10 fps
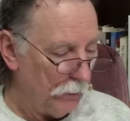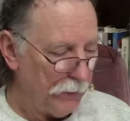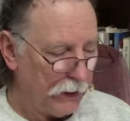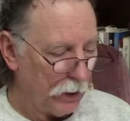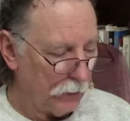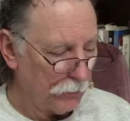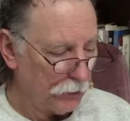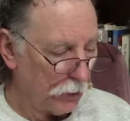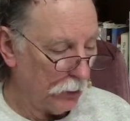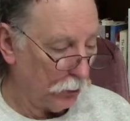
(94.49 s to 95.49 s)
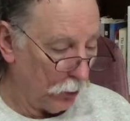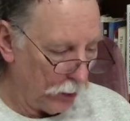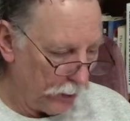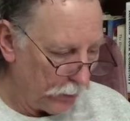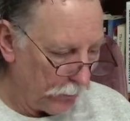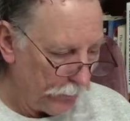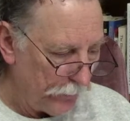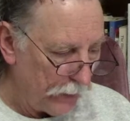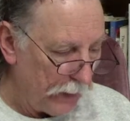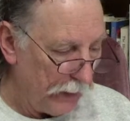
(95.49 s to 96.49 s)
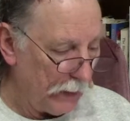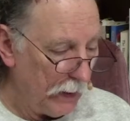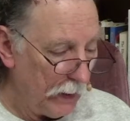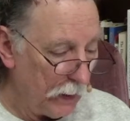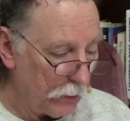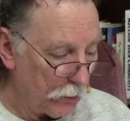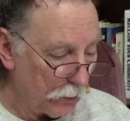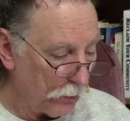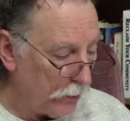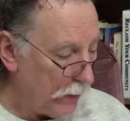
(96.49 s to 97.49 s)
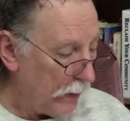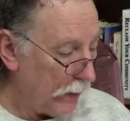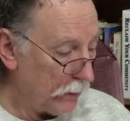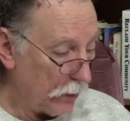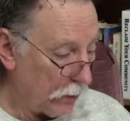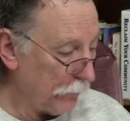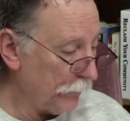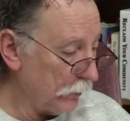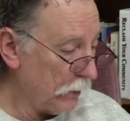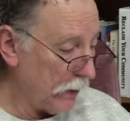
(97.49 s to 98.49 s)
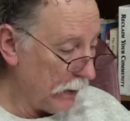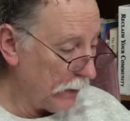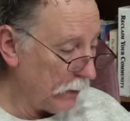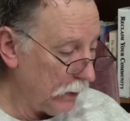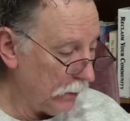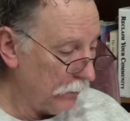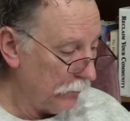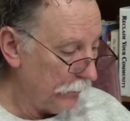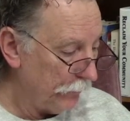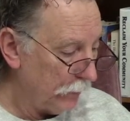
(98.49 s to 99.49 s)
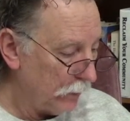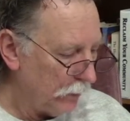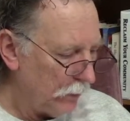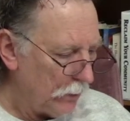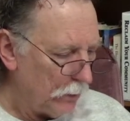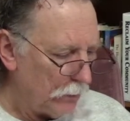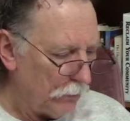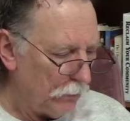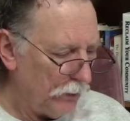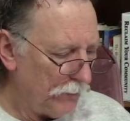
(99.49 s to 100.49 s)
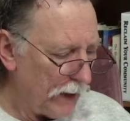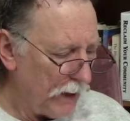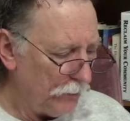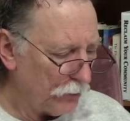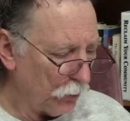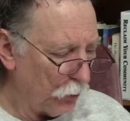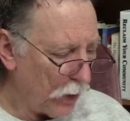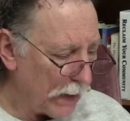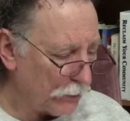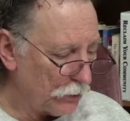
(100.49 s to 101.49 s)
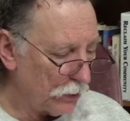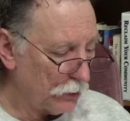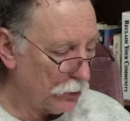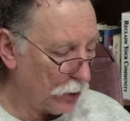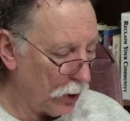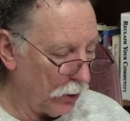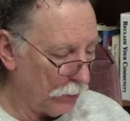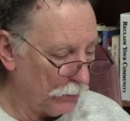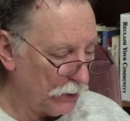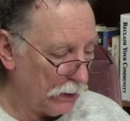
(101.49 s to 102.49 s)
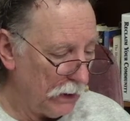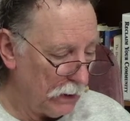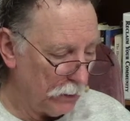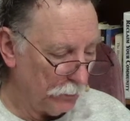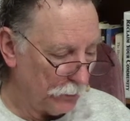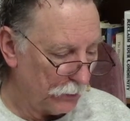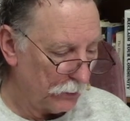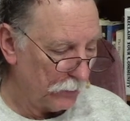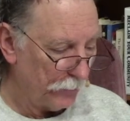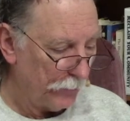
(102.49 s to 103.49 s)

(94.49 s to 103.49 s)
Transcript: becomes a lawyer and editor at Hartford, Connecticut, revives Watts' Psalms and Hymns,